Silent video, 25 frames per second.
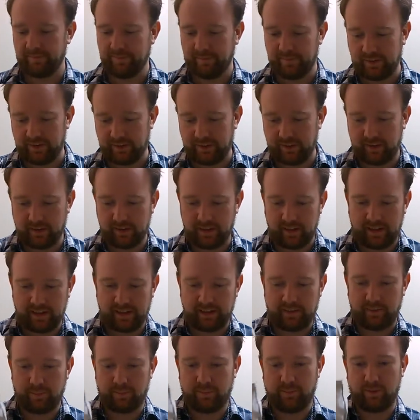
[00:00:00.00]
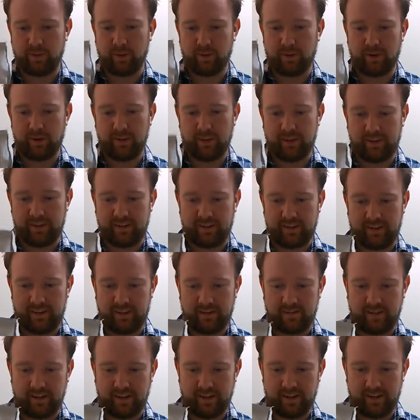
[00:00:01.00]
So let's pour this
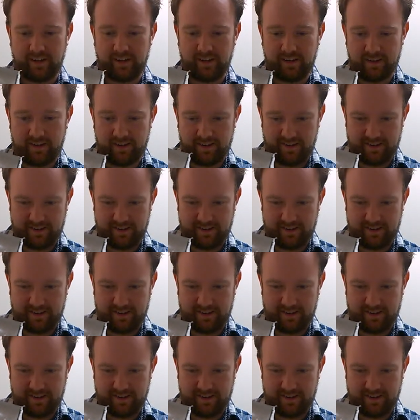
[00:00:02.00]
stuff in